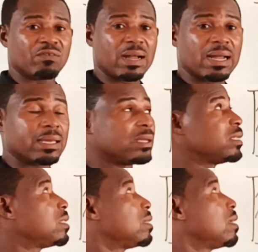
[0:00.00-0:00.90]

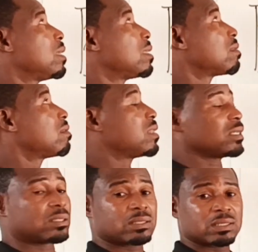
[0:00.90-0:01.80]
divide
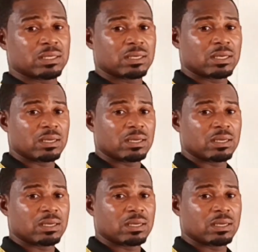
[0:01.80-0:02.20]
this